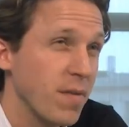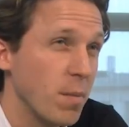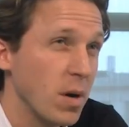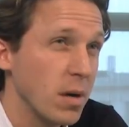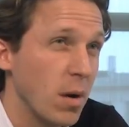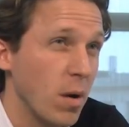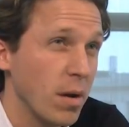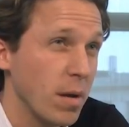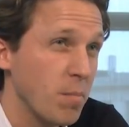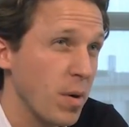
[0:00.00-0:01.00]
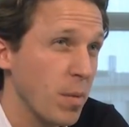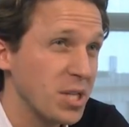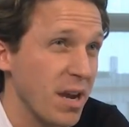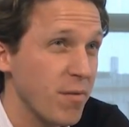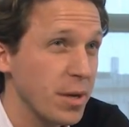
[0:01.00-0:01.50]
from pretty
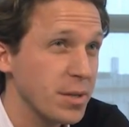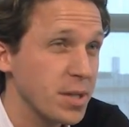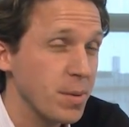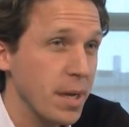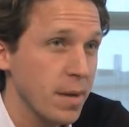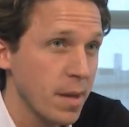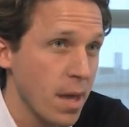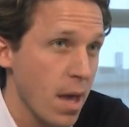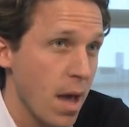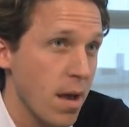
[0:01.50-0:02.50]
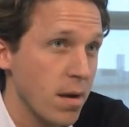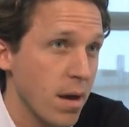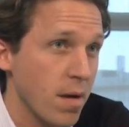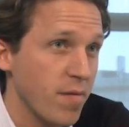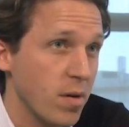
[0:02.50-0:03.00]
much every industry and
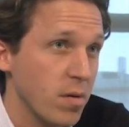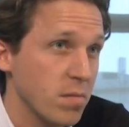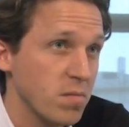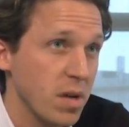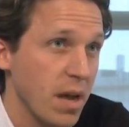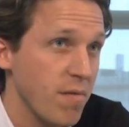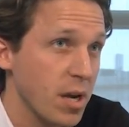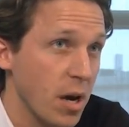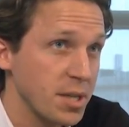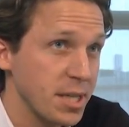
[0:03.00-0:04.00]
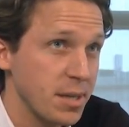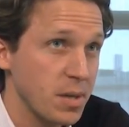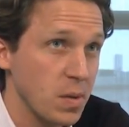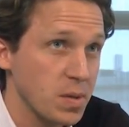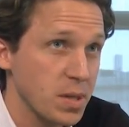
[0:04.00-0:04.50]
from every
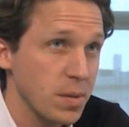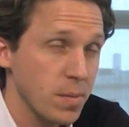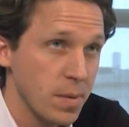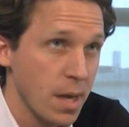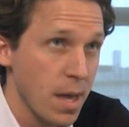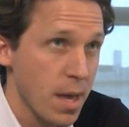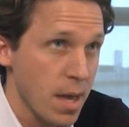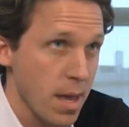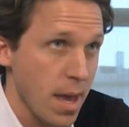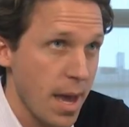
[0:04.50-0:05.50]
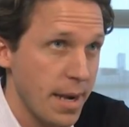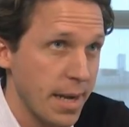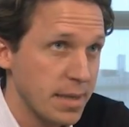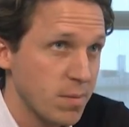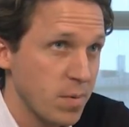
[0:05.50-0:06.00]
continent also.
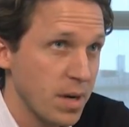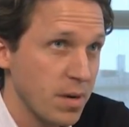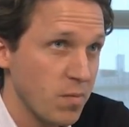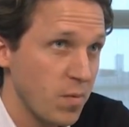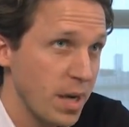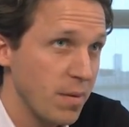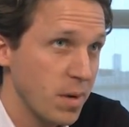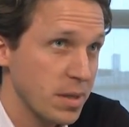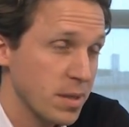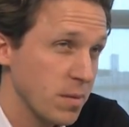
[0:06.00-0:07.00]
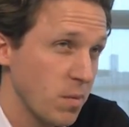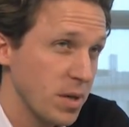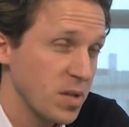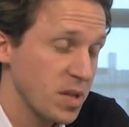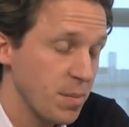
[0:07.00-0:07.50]
And that's where
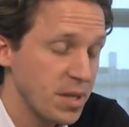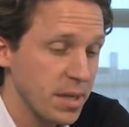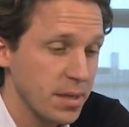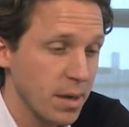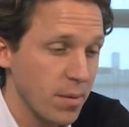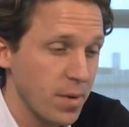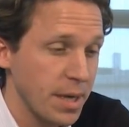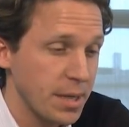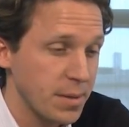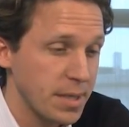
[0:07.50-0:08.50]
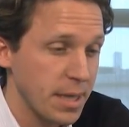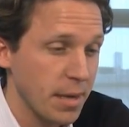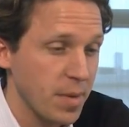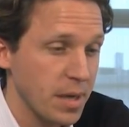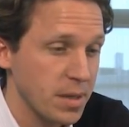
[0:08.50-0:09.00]
sustainability is really
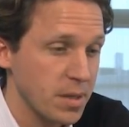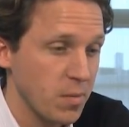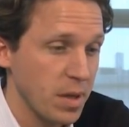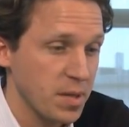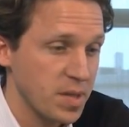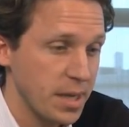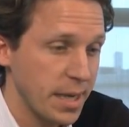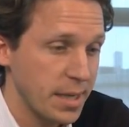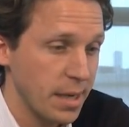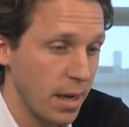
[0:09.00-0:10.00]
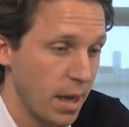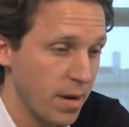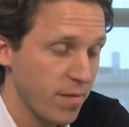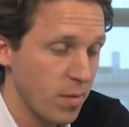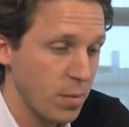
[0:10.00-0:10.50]
interesting, because we'll see that a
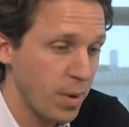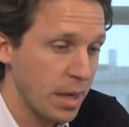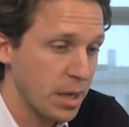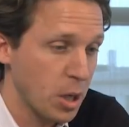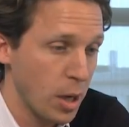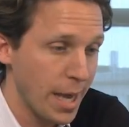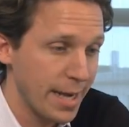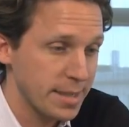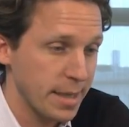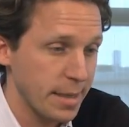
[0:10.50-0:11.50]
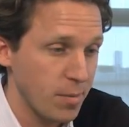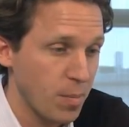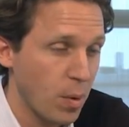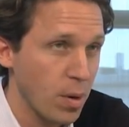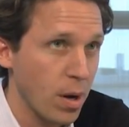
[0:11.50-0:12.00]
lot of what we collect and
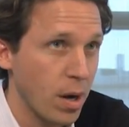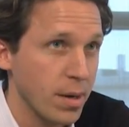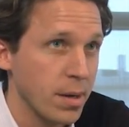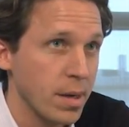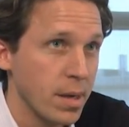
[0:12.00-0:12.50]
report on